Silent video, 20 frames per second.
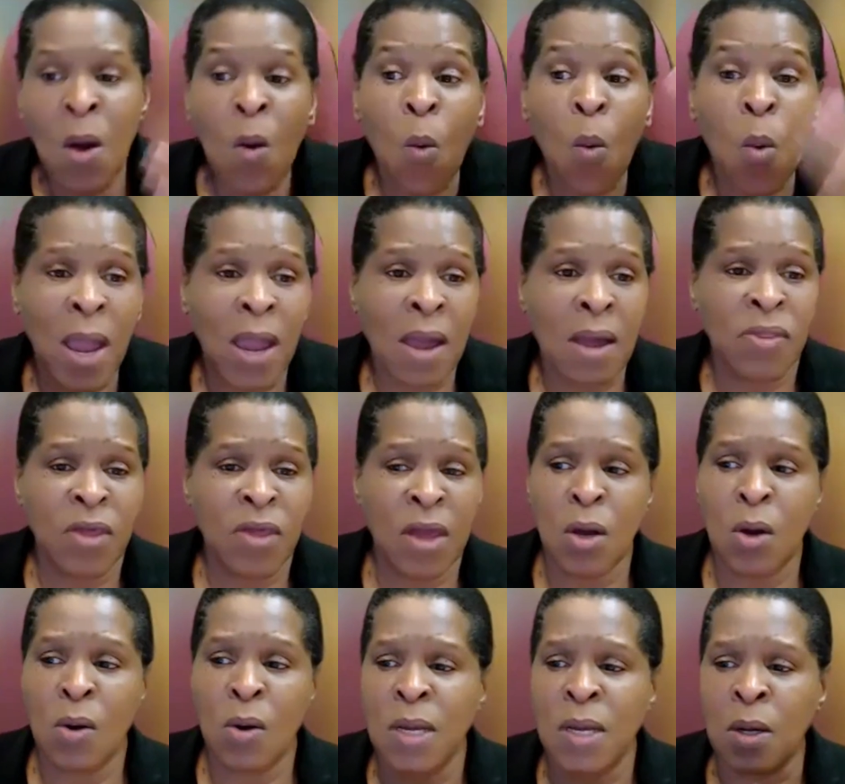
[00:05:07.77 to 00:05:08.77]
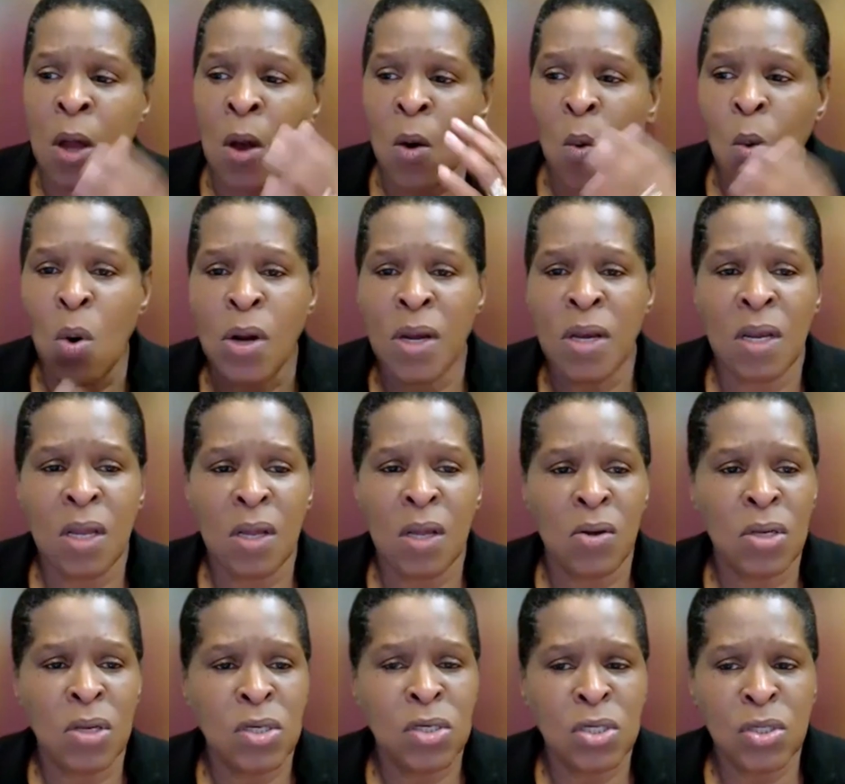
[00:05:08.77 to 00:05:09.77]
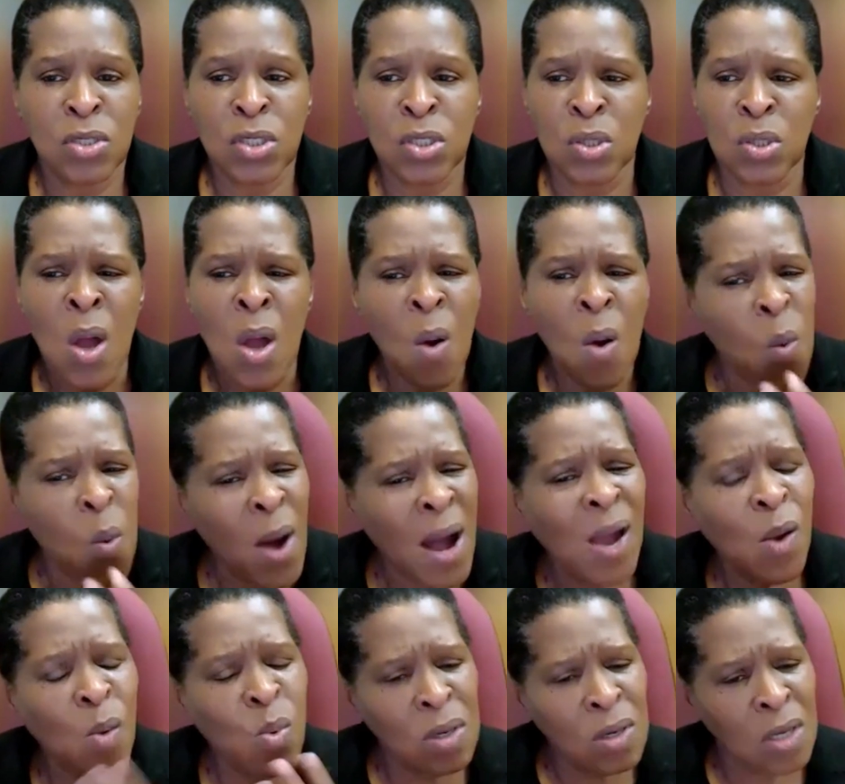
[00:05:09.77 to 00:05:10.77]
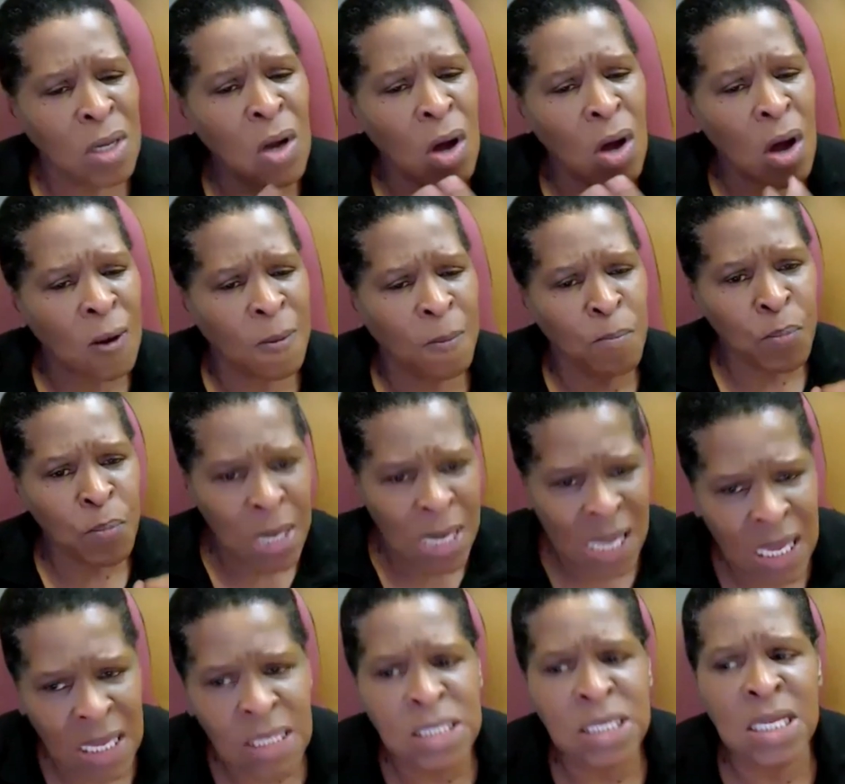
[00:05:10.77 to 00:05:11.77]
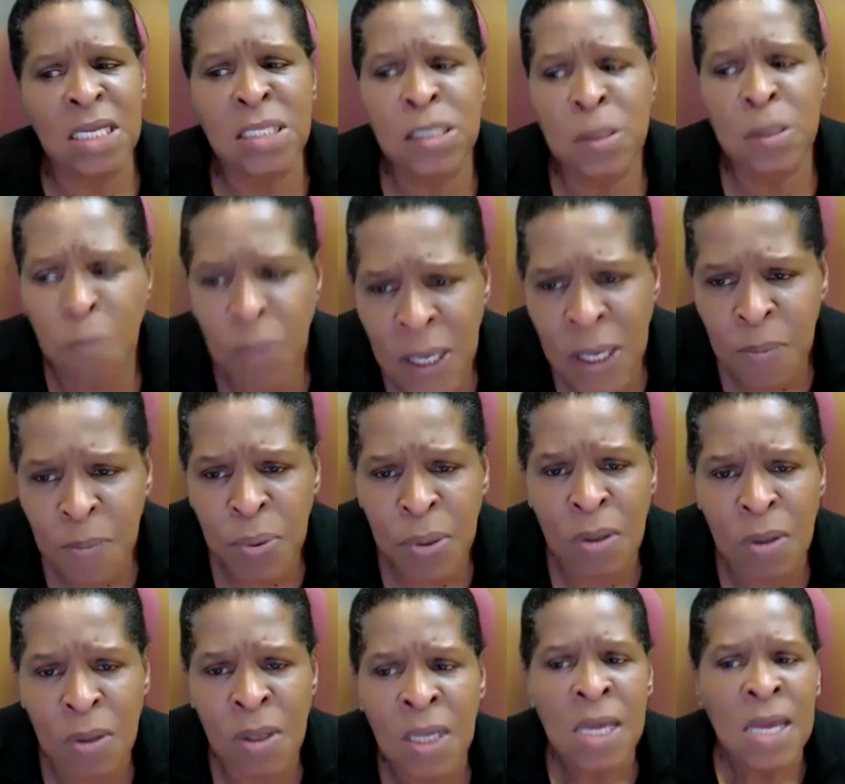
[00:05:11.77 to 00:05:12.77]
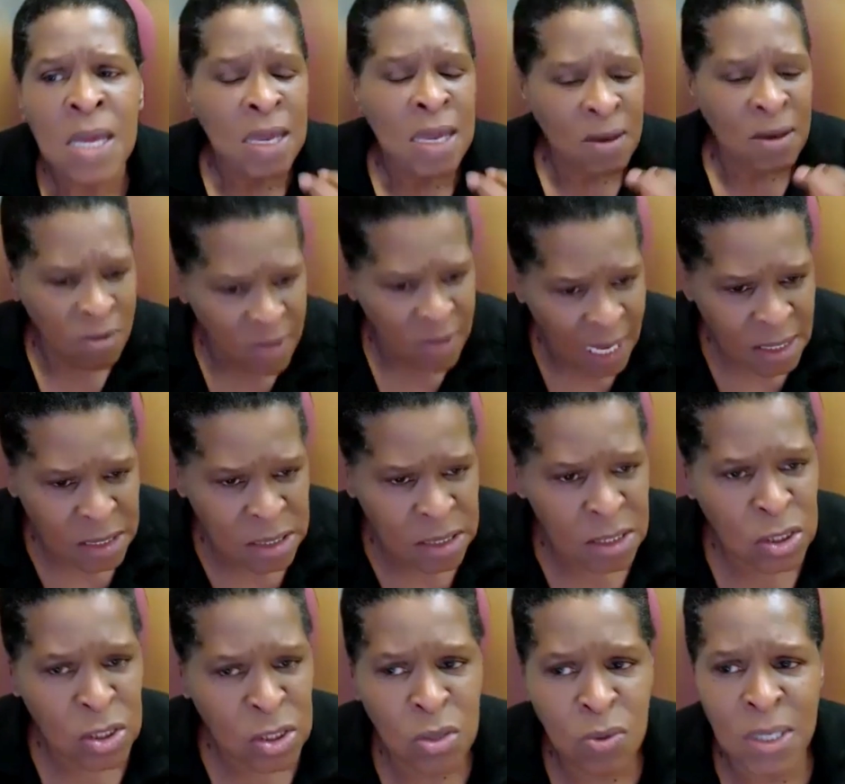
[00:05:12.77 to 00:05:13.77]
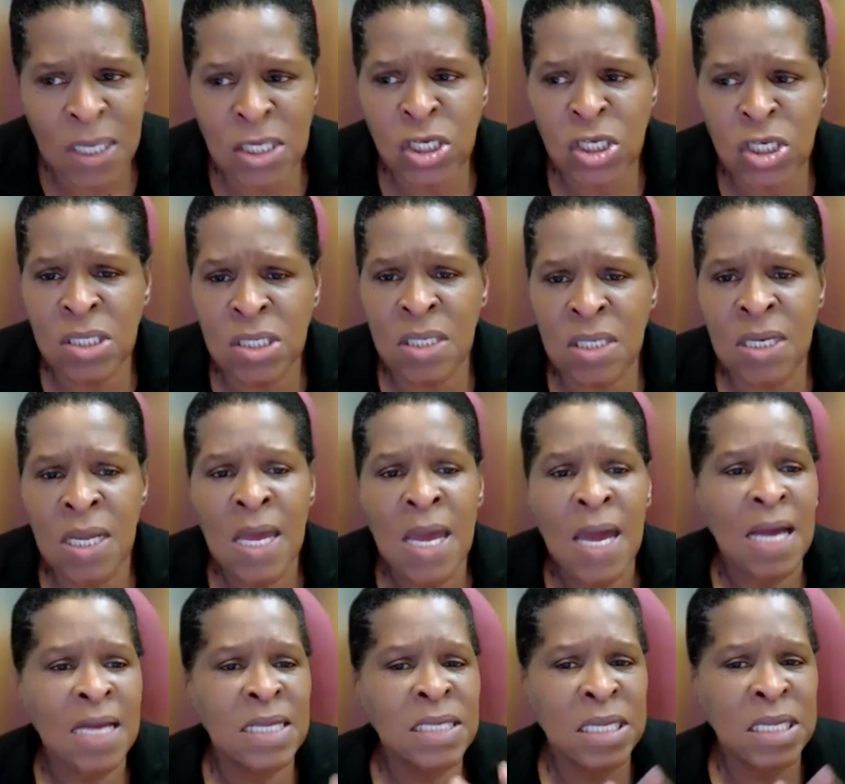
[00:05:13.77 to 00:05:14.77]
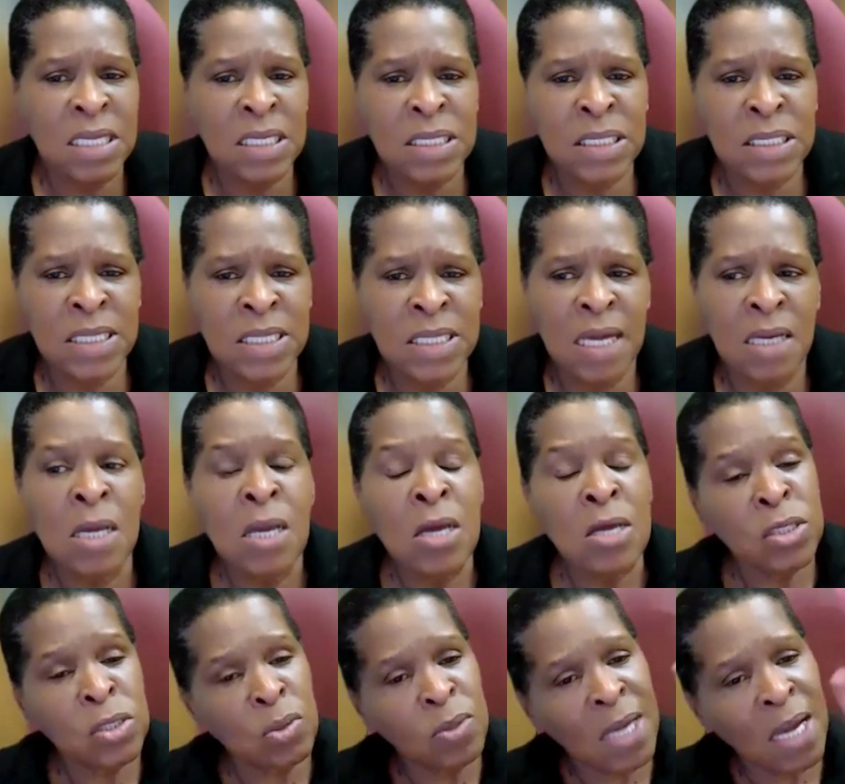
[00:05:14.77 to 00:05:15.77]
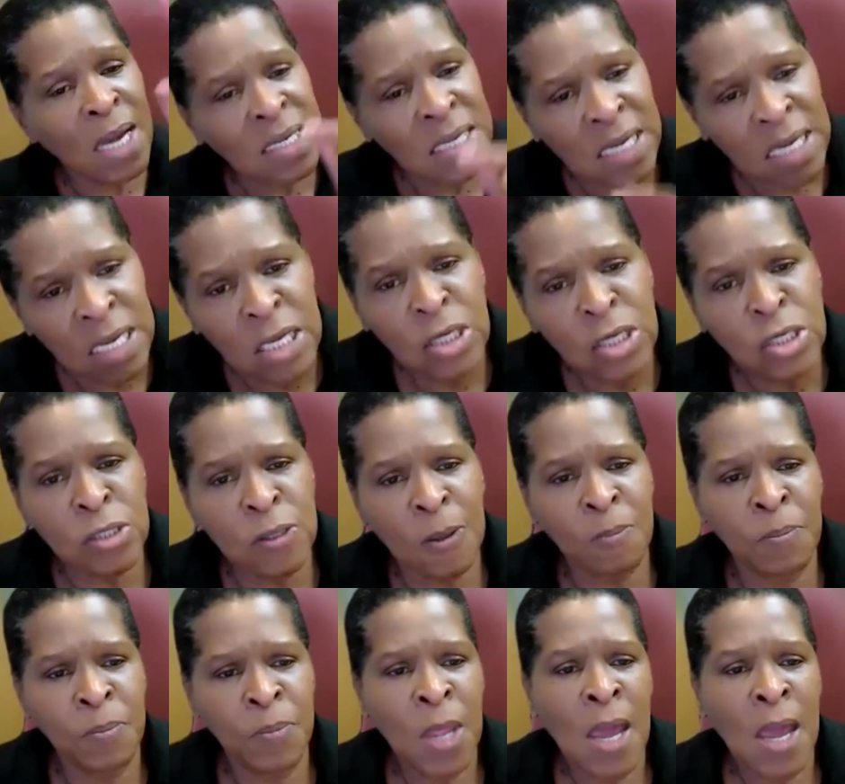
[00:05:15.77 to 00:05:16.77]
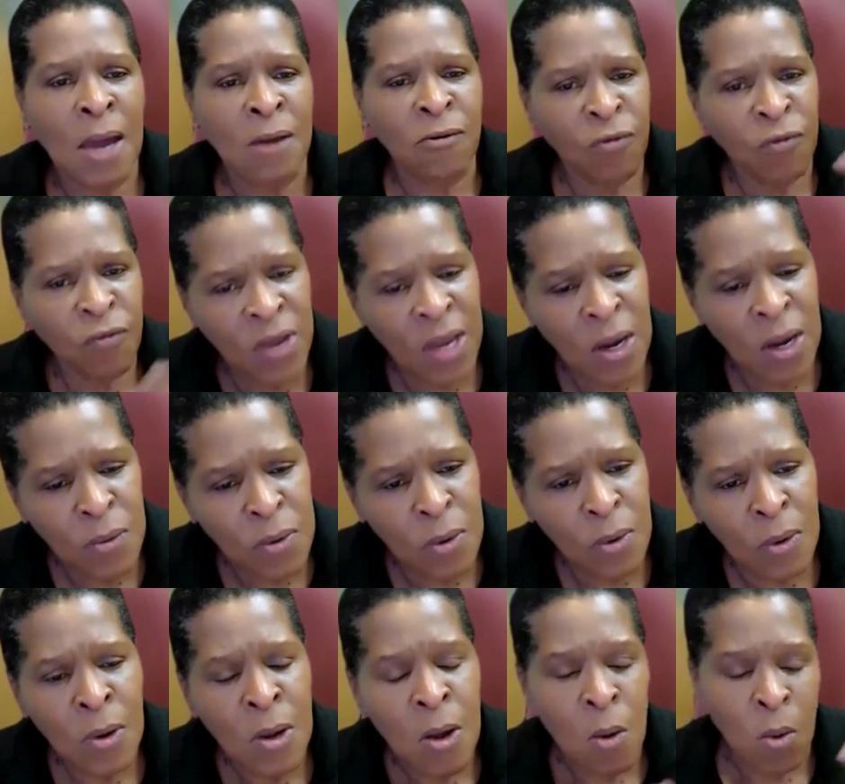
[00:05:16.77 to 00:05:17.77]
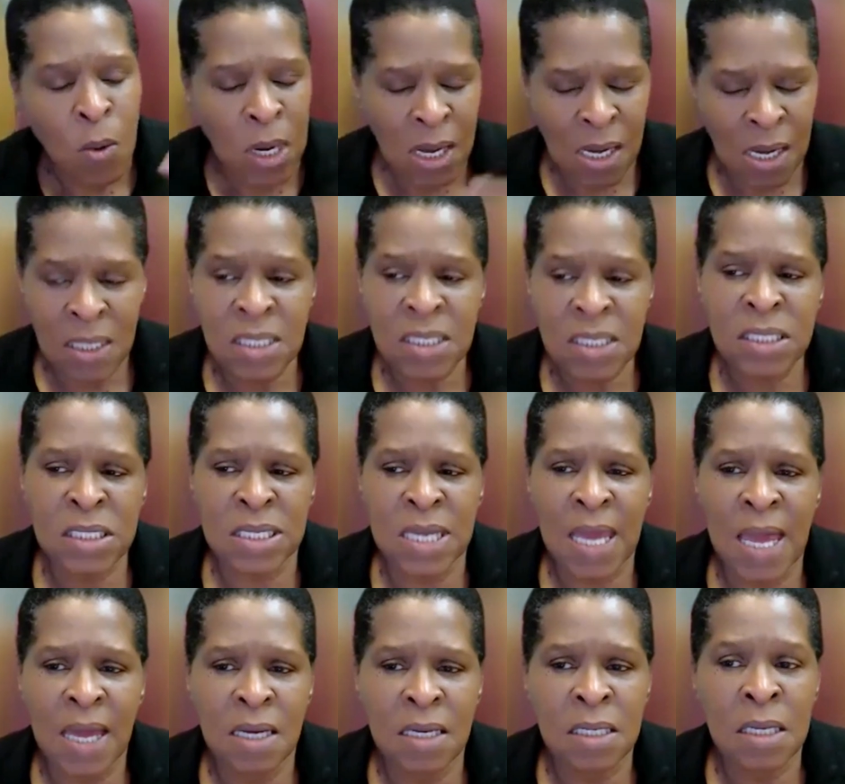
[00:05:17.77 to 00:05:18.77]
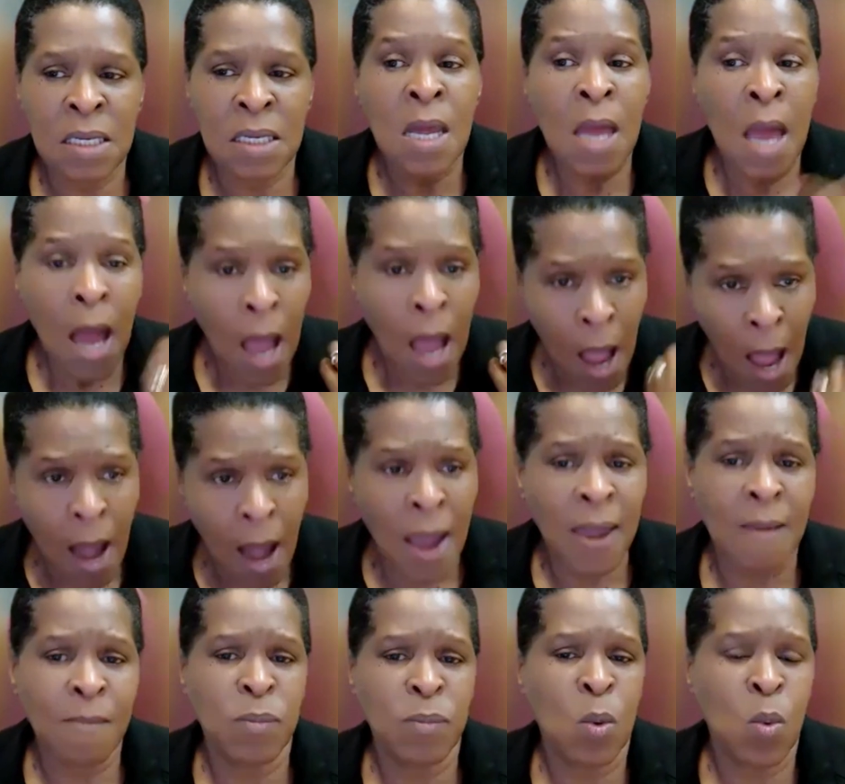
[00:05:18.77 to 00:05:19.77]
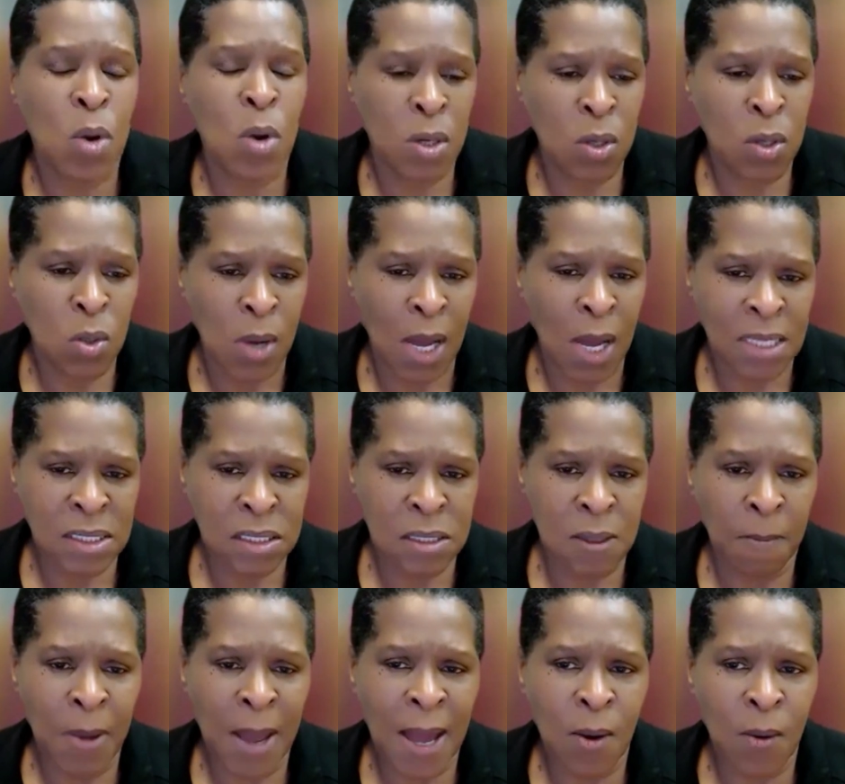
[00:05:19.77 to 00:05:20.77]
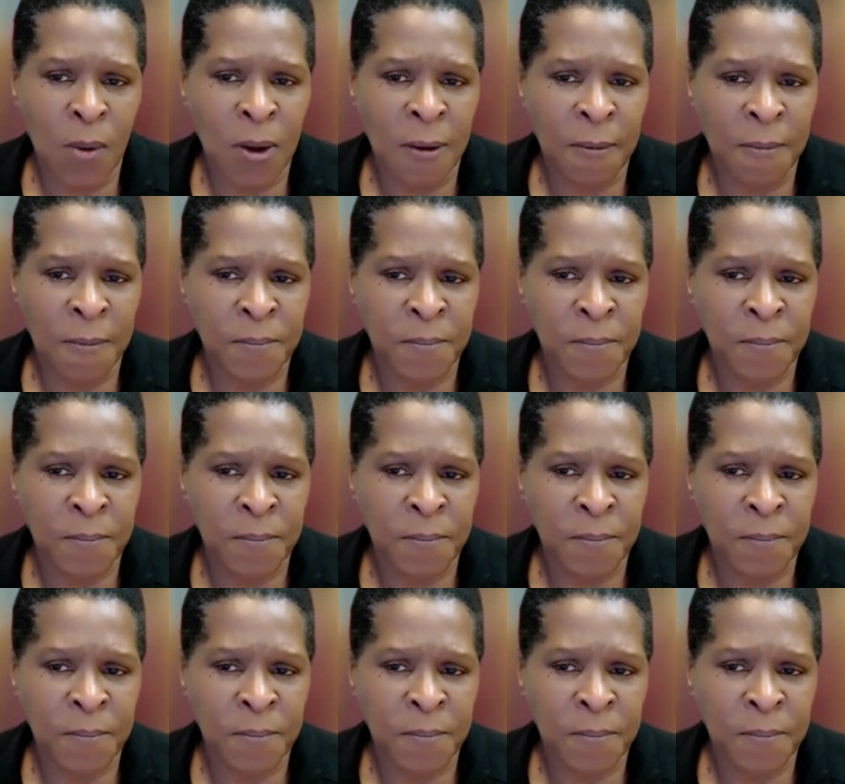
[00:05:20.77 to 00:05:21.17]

Where are they going? What are they going to do? Why will God place his people in that situation, as he said, so that Egypt and Pharaoh will understand I am the one who has the power?